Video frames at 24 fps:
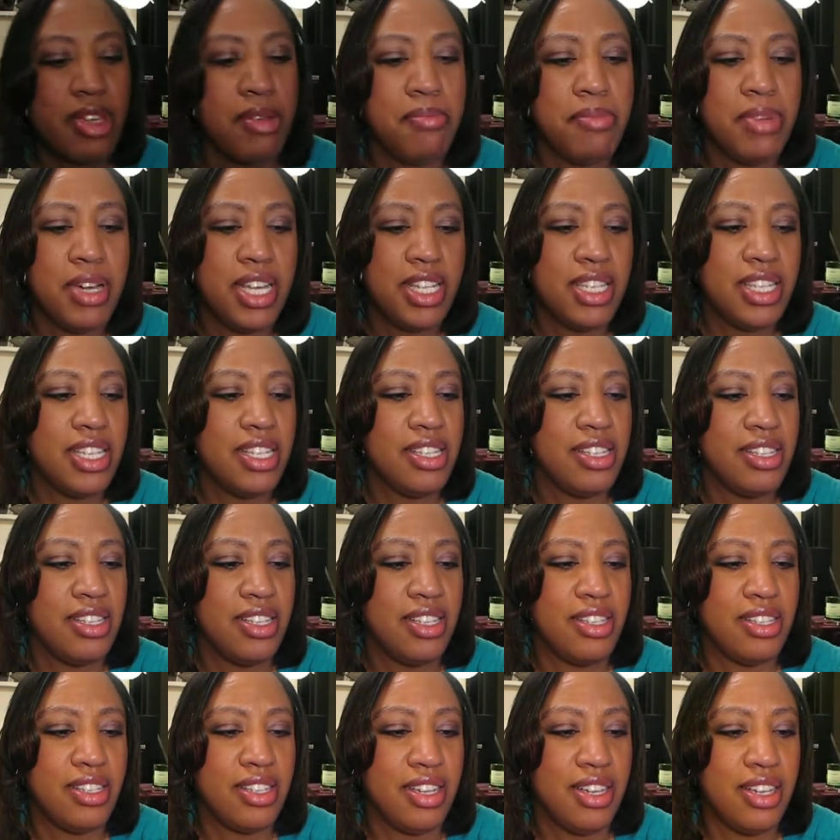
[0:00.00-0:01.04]
But this
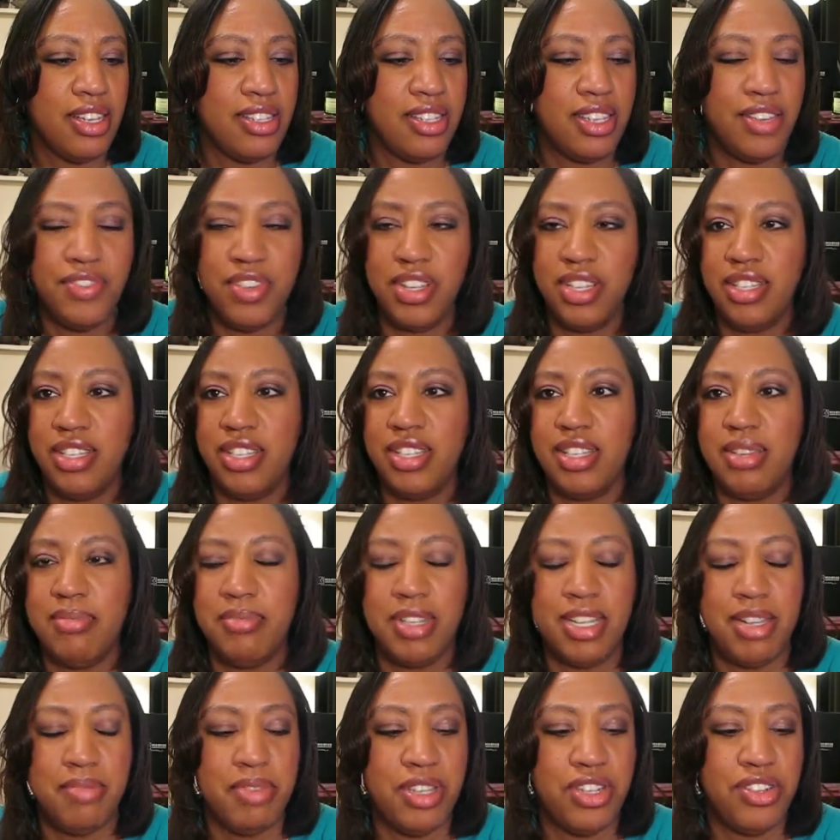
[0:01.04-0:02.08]
is definitely something
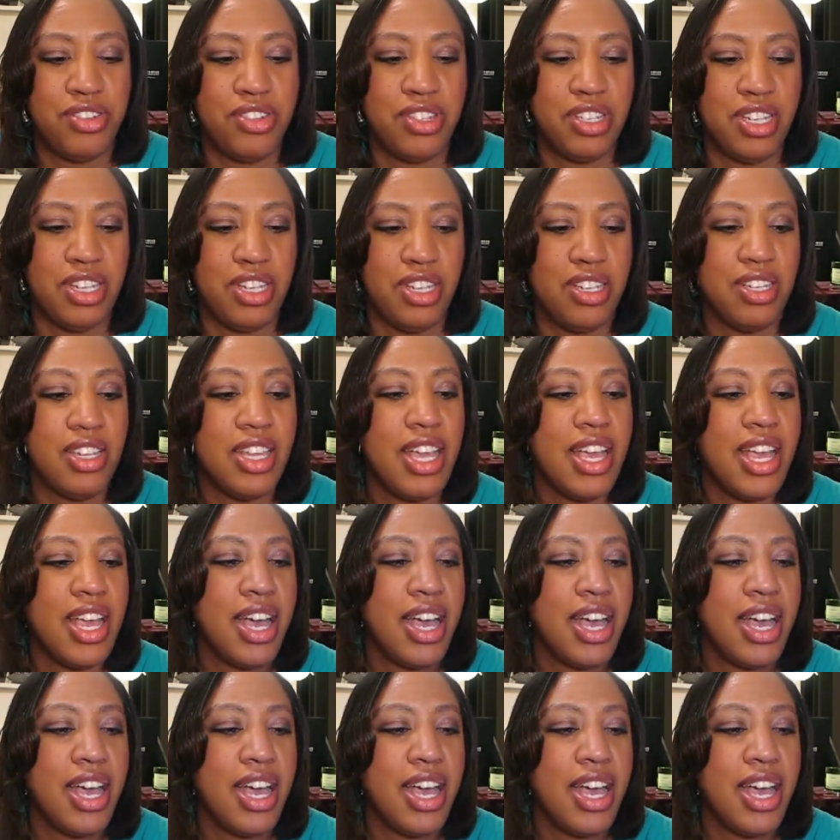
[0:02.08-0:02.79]
I'm interested in.